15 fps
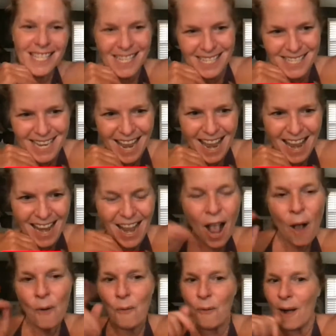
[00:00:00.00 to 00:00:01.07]
today.
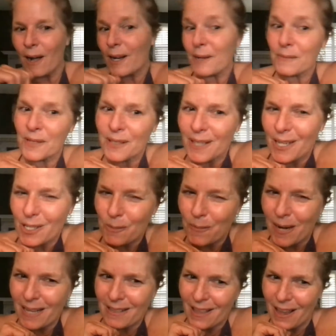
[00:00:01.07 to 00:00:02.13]
Welcome to Lunch
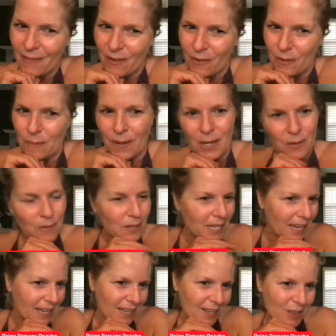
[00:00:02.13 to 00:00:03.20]
Break Live, everybody. We're
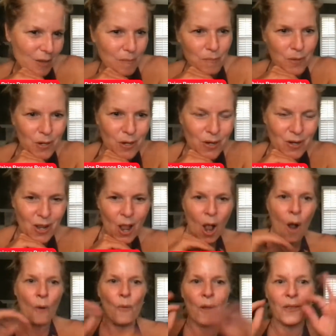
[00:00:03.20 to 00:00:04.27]
getting in the mood
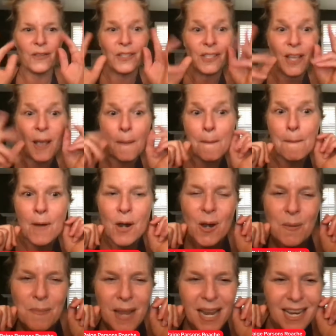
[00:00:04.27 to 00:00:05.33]
with some
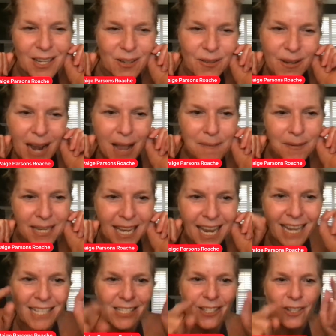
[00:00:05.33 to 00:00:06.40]
mermaid crab
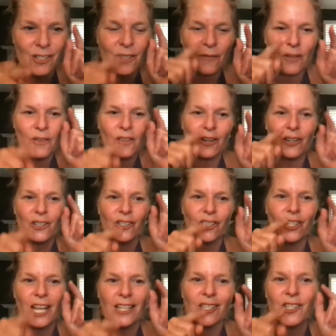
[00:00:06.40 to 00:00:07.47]
cakes. Those of you that are
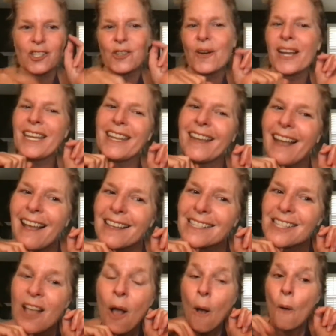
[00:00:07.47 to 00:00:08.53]
just joining
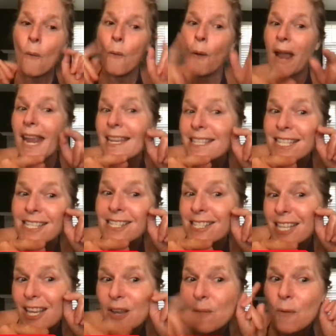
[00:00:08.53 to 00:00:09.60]
us, wait to
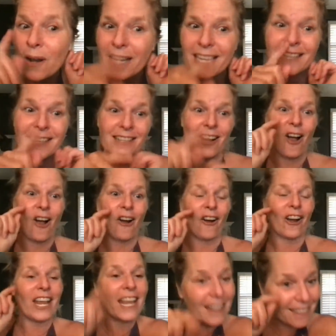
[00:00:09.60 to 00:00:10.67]
see what
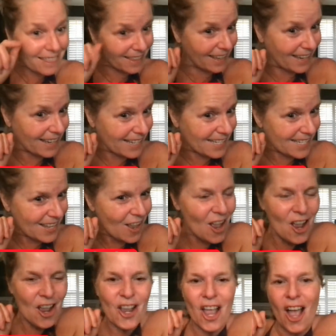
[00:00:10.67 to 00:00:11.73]
are in these.
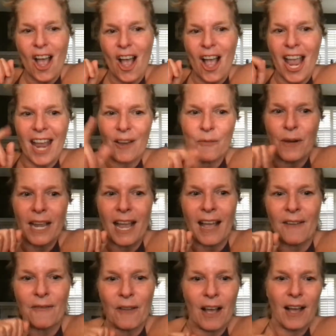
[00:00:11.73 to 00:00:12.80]
And we
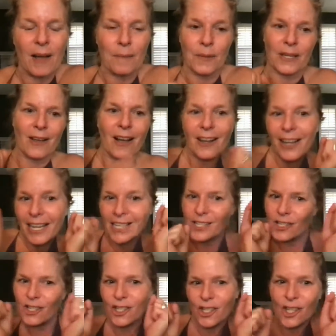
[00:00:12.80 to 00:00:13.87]
have Bianca
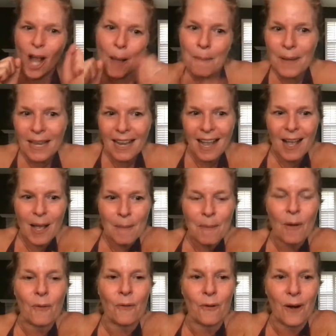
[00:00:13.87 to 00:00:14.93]
is chopping up
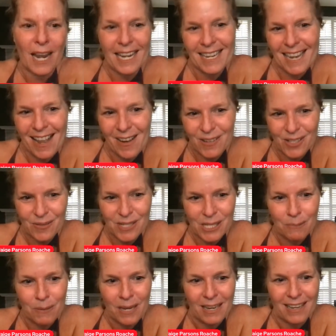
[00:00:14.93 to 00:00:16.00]
right now as we
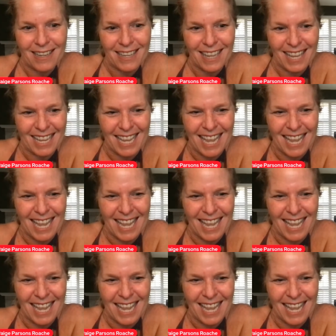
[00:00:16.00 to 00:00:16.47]
speak.